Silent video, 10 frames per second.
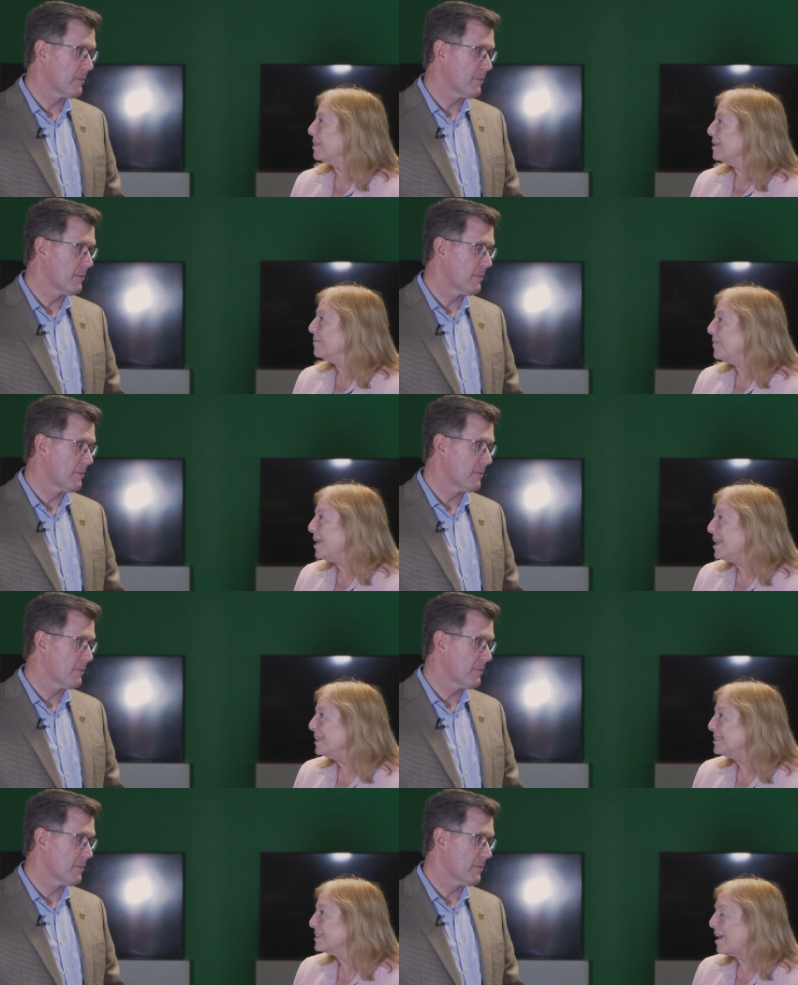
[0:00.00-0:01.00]
Speaker 1: of the
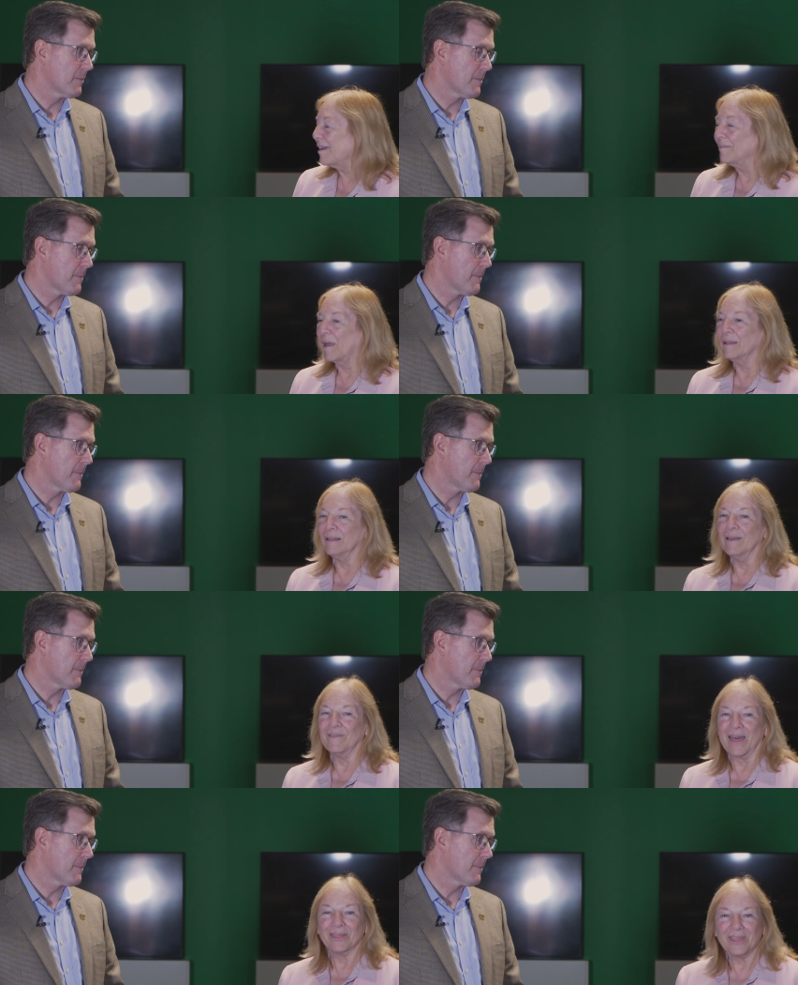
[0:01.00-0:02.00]
events. I
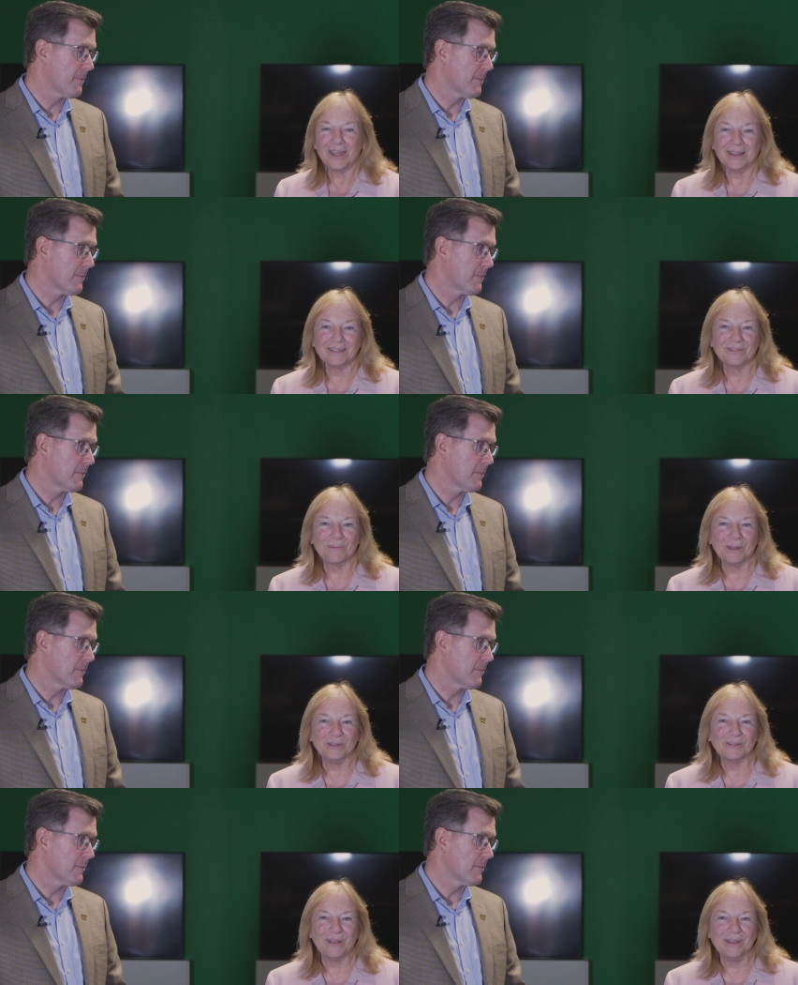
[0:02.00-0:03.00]
love athletics, so I'm
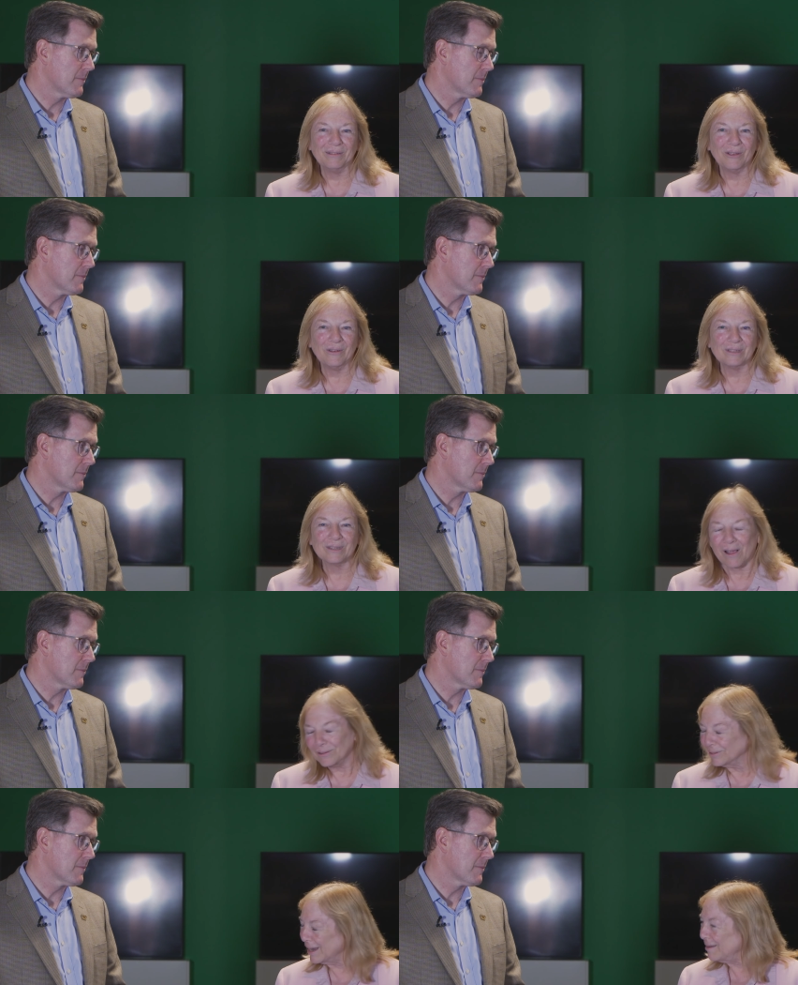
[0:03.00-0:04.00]
going to try and go to
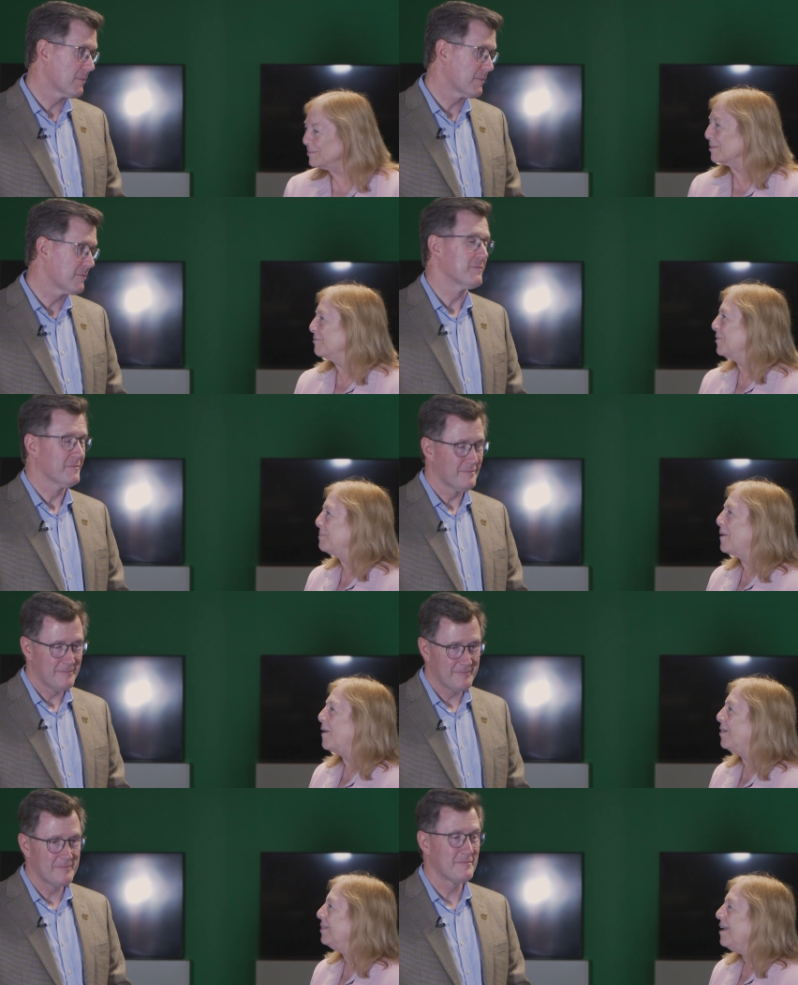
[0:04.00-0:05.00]
soccer games and
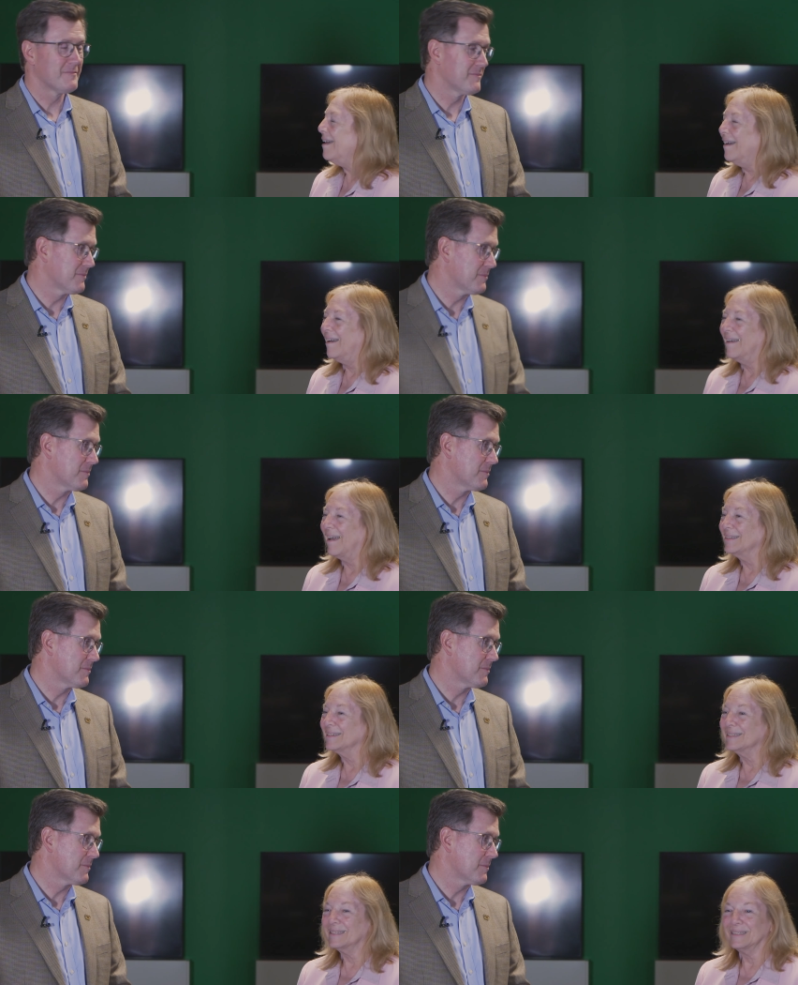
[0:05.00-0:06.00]
football. I
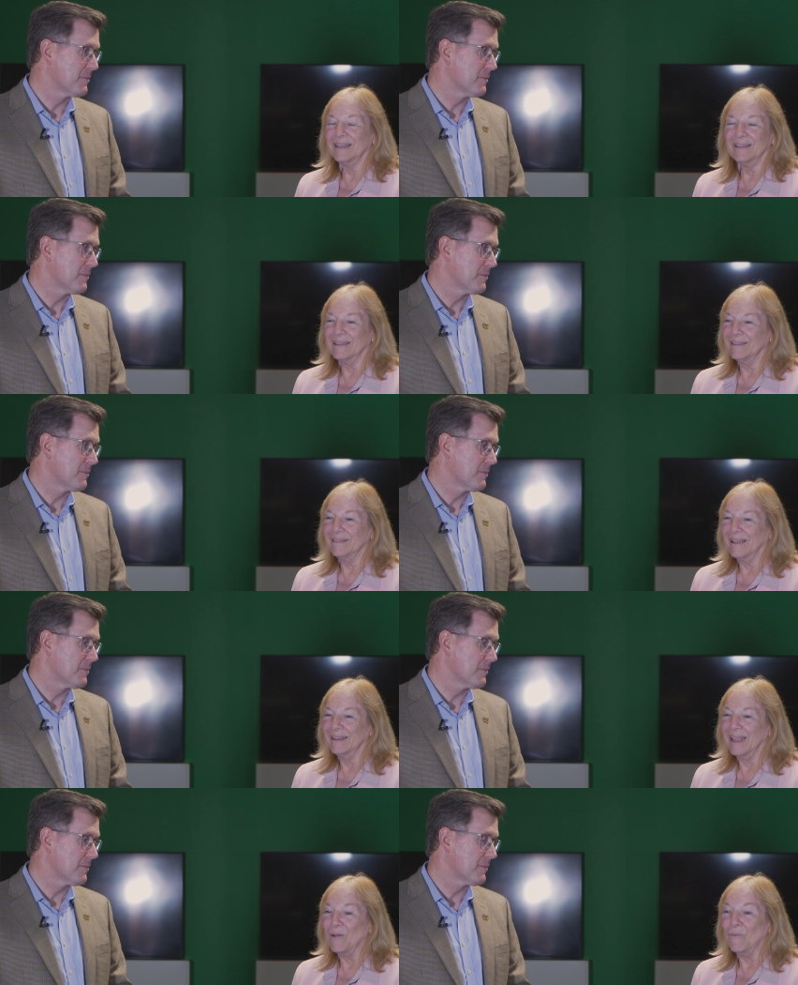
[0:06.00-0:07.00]

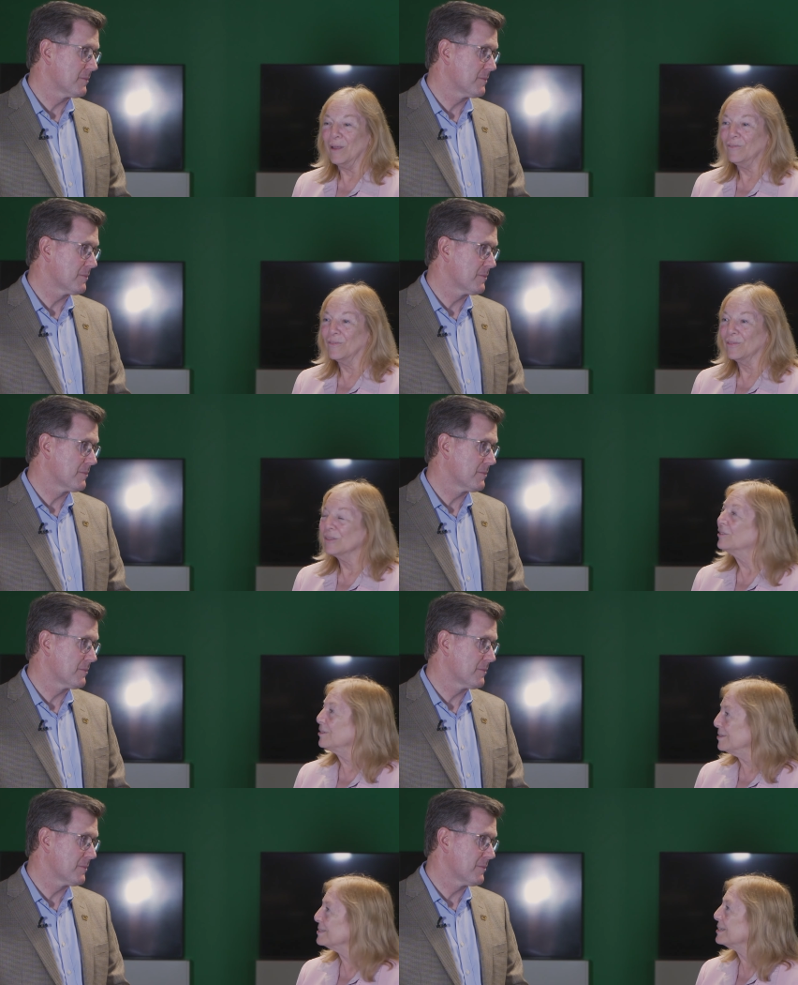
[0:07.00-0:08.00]
can't wait for the
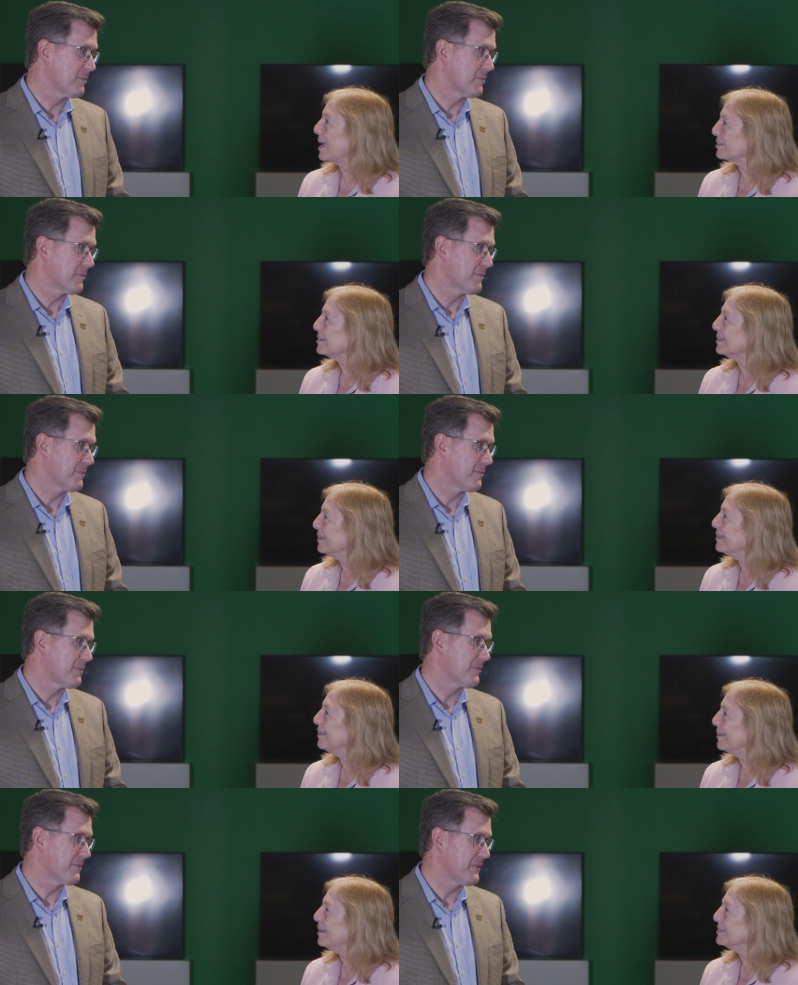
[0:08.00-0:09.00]
students to actually
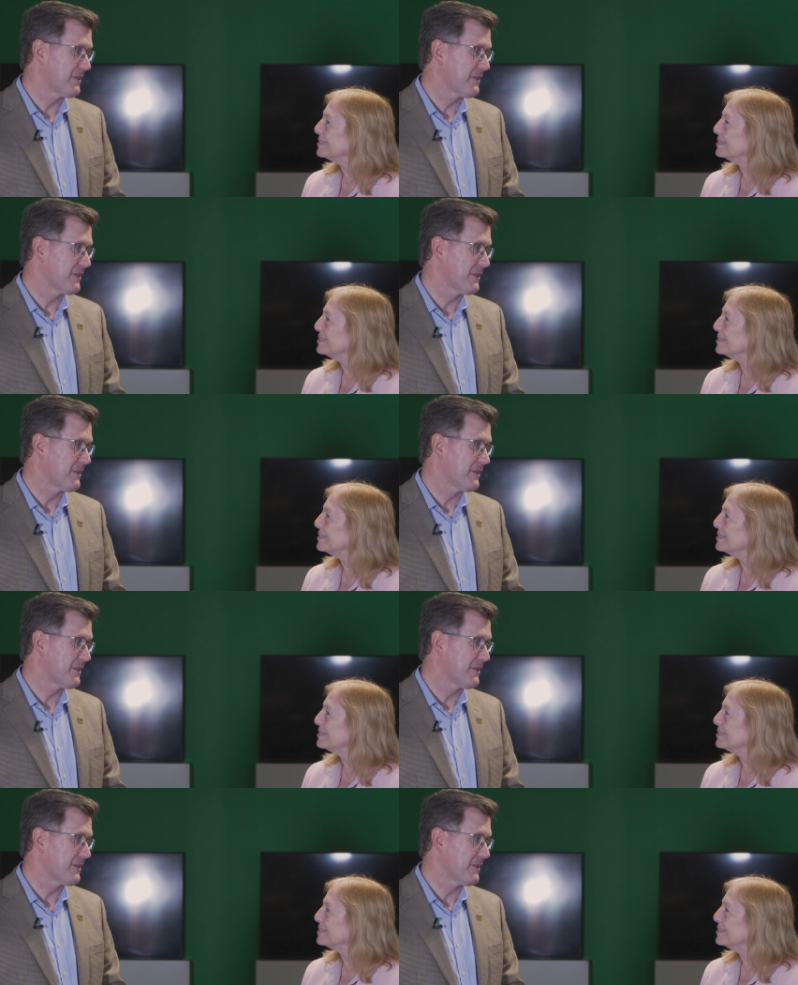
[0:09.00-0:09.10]
get here and